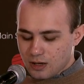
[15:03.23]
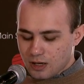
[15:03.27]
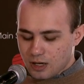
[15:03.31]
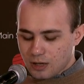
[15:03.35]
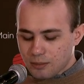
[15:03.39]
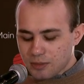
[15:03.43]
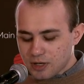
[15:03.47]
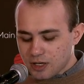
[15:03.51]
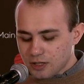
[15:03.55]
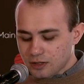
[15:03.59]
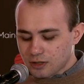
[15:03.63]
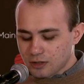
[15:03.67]

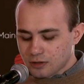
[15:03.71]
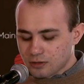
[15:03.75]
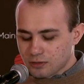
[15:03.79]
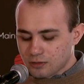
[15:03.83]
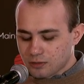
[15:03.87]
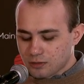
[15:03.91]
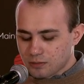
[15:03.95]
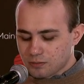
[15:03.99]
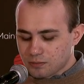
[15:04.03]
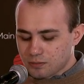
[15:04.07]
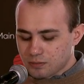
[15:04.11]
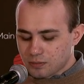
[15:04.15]
Ability
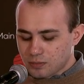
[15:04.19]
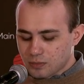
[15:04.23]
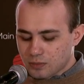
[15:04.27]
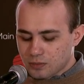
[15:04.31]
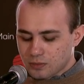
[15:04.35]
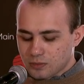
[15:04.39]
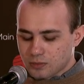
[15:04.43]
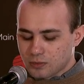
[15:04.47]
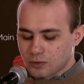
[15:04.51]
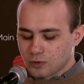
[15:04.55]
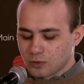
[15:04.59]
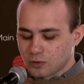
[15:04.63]

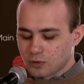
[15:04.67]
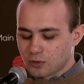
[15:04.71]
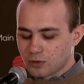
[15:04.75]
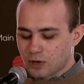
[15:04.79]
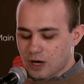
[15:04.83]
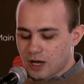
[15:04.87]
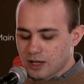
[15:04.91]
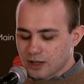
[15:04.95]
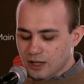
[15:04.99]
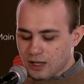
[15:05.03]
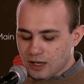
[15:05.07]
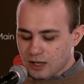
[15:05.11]
to
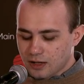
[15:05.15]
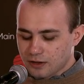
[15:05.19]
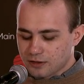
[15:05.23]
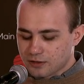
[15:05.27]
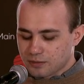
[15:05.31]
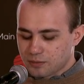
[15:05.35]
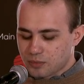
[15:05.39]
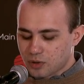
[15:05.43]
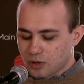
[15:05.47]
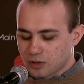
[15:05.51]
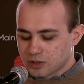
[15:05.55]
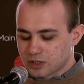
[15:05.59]
analyze
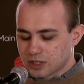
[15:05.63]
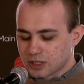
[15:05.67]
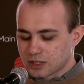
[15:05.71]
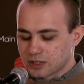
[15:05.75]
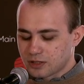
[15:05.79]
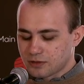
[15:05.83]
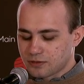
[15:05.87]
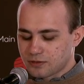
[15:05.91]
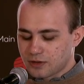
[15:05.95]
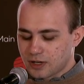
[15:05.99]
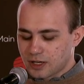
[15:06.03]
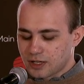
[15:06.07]

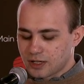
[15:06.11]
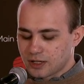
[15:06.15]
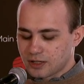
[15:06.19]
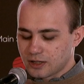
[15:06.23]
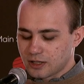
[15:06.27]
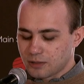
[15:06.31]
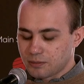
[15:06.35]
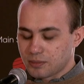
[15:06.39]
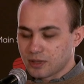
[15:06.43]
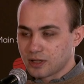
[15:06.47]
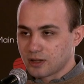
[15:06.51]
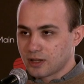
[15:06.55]
project-defined
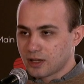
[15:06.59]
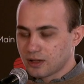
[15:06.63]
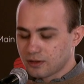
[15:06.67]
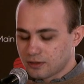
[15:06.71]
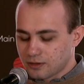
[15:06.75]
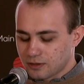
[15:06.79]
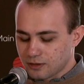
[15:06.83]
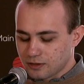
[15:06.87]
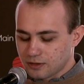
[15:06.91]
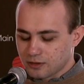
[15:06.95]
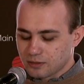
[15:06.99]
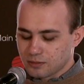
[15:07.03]

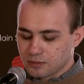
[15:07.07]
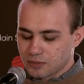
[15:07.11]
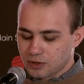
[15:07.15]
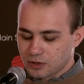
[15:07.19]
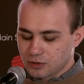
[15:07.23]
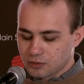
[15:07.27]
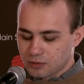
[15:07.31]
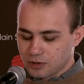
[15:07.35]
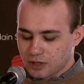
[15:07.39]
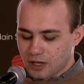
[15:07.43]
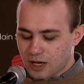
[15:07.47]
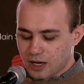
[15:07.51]
dependencies
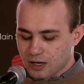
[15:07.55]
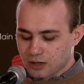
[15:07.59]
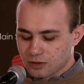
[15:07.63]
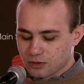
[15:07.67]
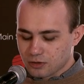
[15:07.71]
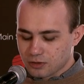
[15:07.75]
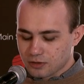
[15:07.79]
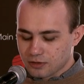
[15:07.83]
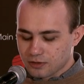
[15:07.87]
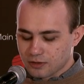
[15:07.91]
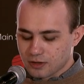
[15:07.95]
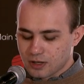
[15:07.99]
between
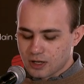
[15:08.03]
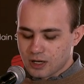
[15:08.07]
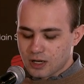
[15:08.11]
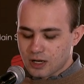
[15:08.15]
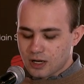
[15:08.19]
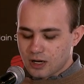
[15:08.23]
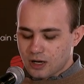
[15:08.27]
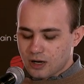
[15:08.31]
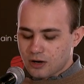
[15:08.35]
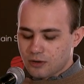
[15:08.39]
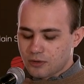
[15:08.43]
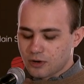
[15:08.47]
actors,
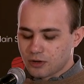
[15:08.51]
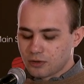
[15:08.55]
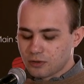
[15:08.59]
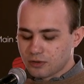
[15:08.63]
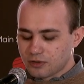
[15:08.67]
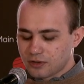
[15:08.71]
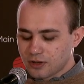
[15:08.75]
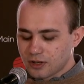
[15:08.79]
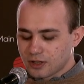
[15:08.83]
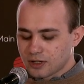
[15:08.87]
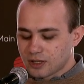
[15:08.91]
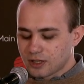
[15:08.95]

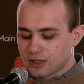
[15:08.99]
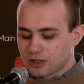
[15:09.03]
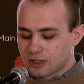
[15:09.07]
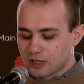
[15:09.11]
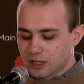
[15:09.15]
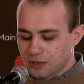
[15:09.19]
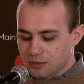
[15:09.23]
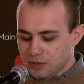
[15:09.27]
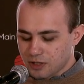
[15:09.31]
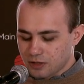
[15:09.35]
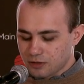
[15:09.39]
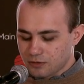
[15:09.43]
reducing the
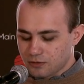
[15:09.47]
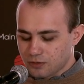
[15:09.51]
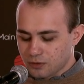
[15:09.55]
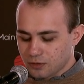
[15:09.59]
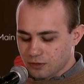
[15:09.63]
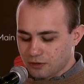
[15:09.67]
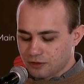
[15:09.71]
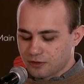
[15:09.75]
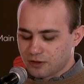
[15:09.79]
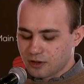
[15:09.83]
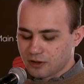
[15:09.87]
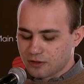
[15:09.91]
demand
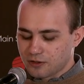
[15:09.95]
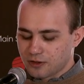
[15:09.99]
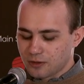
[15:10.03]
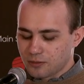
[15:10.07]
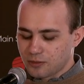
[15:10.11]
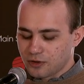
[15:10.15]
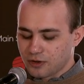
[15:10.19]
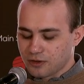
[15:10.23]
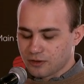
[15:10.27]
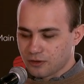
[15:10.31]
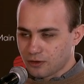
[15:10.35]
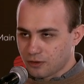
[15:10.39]
for system
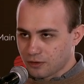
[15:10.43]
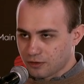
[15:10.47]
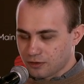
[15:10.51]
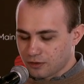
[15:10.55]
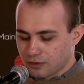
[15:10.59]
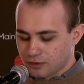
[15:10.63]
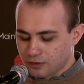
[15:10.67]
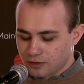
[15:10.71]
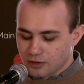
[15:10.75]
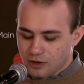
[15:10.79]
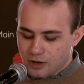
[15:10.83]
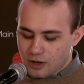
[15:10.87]

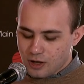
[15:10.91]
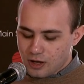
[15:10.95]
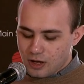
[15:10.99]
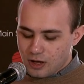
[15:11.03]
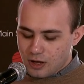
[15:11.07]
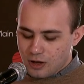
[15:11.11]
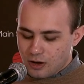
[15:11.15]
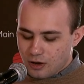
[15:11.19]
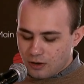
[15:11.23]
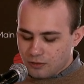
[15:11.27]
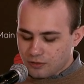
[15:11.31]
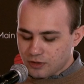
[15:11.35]
resources
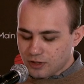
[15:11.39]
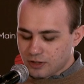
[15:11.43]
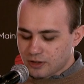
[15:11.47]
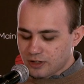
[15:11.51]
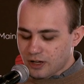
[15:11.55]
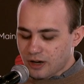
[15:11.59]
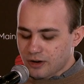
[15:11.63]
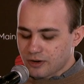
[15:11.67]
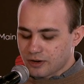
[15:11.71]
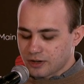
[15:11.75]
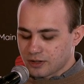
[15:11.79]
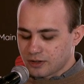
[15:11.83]
of the
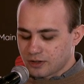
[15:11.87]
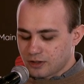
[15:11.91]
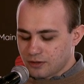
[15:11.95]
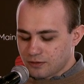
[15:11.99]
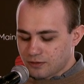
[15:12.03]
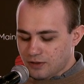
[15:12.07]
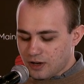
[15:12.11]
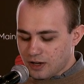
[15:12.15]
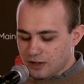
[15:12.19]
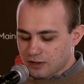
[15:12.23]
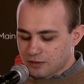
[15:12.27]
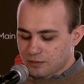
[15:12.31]
target
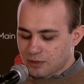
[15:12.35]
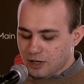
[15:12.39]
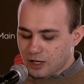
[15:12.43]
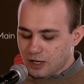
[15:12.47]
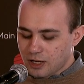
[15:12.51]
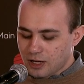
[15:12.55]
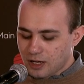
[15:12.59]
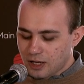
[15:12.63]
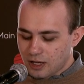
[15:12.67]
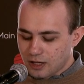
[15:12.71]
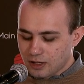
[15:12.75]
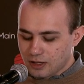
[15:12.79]
device by
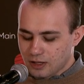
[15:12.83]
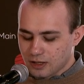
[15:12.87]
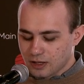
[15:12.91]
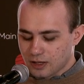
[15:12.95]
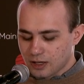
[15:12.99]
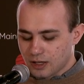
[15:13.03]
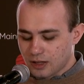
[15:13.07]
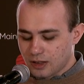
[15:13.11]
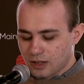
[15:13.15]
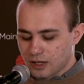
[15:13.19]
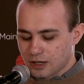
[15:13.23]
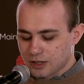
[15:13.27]
hiding
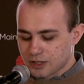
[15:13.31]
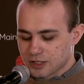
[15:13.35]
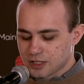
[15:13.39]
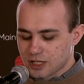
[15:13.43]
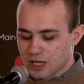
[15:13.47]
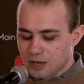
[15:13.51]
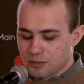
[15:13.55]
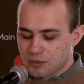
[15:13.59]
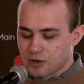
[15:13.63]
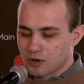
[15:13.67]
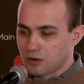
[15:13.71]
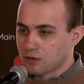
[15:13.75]
a large
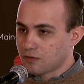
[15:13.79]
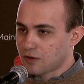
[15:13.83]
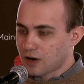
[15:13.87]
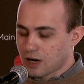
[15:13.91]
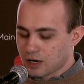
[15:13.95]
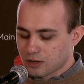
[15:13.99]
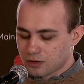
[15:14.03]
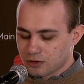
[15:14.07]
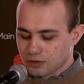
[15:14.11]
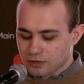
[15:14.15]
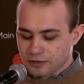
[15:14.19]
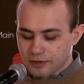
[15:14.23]
number of
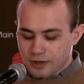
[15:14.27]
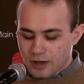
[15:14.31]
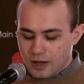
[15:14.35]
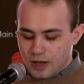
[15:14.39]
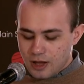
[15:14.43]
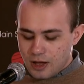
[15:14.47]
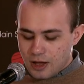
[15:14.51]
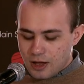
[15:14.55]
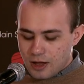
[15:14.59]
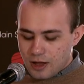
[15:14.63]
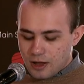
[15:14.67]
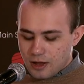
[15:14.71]
actors
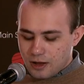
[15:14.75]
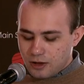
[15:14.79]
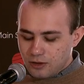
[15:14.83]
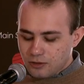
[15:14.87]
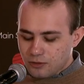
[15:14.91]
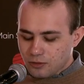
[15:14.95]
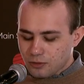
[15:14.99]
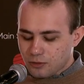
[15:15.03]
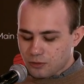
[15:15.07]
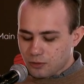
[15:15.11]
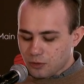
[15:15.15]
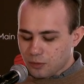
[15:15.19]

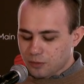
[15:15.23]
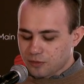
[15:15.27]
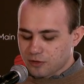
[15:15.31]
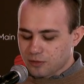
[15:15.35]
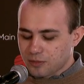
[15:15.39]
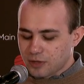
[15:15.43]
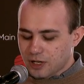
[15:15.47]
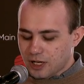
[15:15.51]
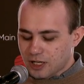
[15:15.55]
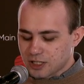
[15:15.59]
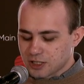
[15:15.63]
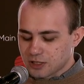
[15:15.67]
into groups
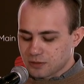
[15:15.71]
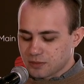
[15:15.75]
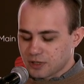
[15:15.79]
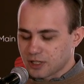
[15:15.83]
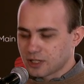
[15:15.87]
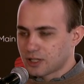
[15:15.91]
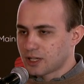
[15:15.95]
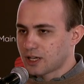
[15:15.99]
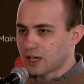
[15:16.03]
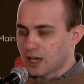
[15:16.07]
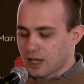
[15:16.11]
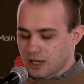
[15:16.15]
managed by
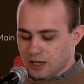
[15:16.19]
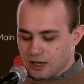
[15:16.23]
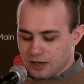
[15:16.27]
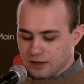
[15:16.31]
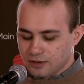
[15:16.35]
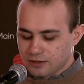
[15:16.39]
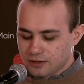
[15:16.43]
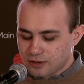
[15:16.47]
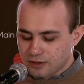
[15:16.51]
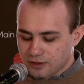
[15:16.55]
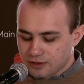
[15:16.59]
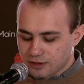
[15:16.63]
the AI
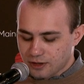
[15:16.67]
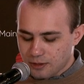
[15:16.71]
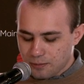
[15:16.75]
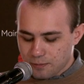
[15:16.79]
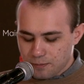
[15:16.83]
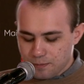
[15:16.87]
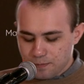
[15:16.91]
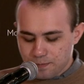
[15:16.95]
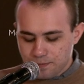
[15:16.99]
system.